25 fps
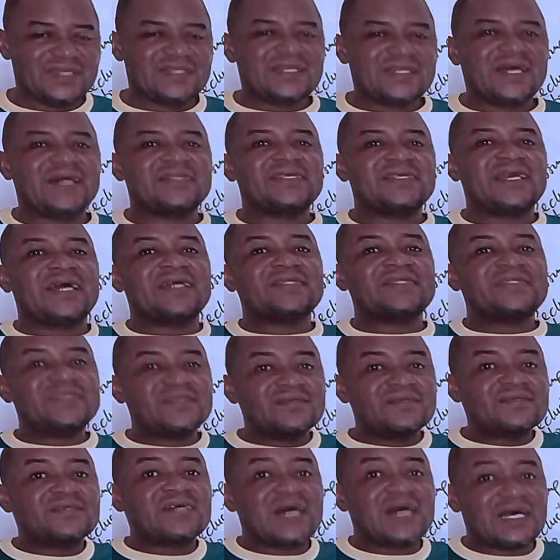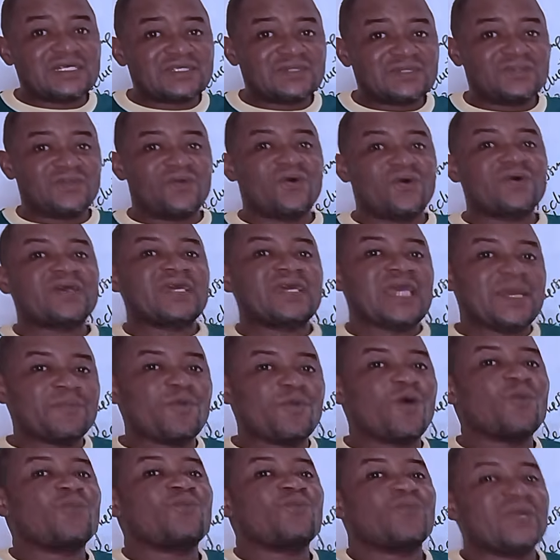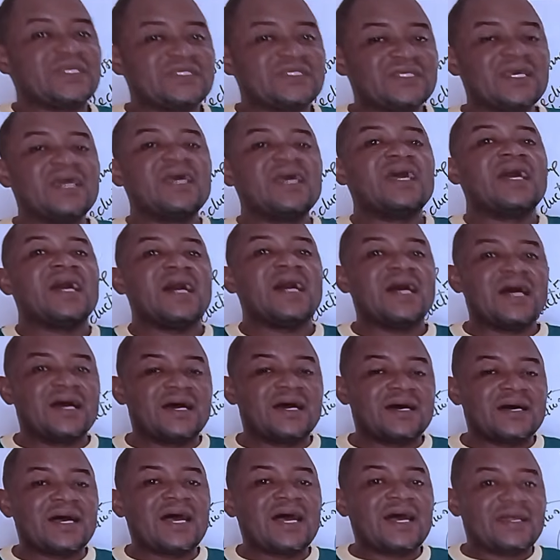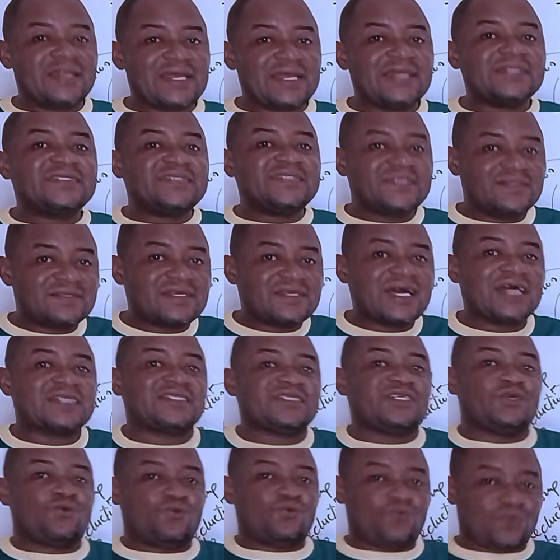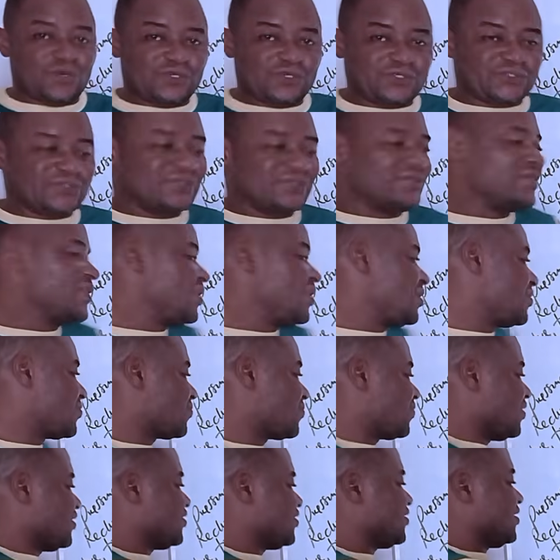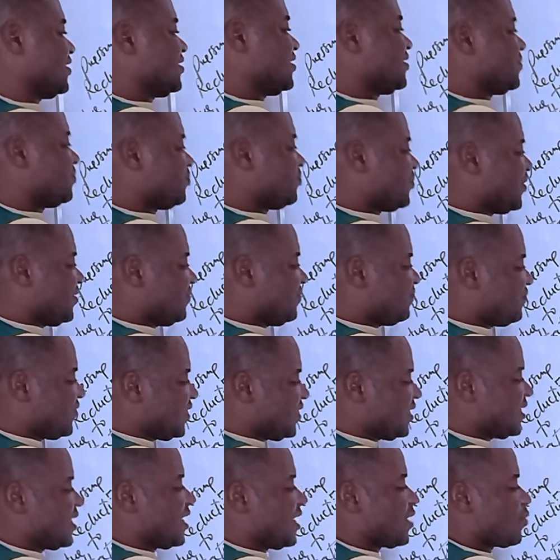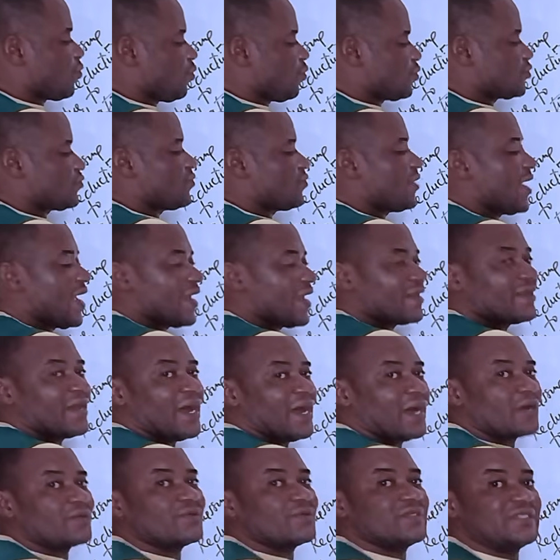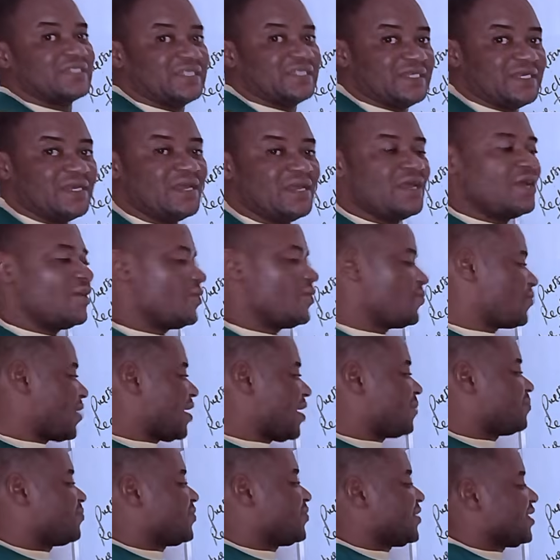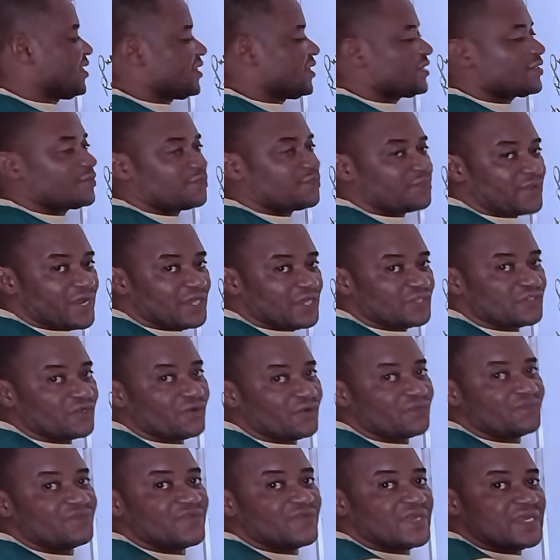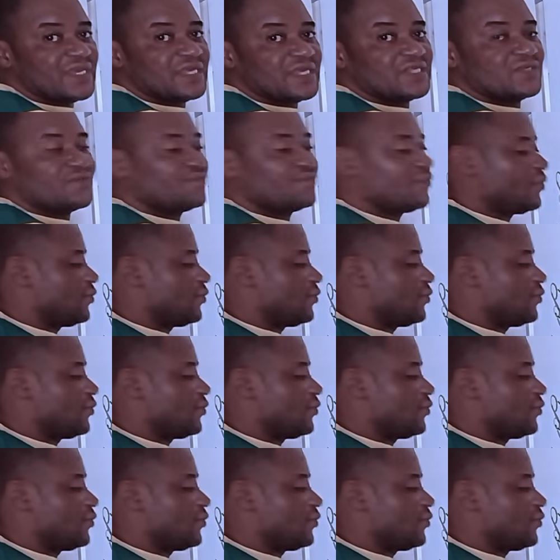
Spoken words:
Now the ideal gas law came up with an ideal gas equation, which is PV equals to nRT, where P is pressure, V is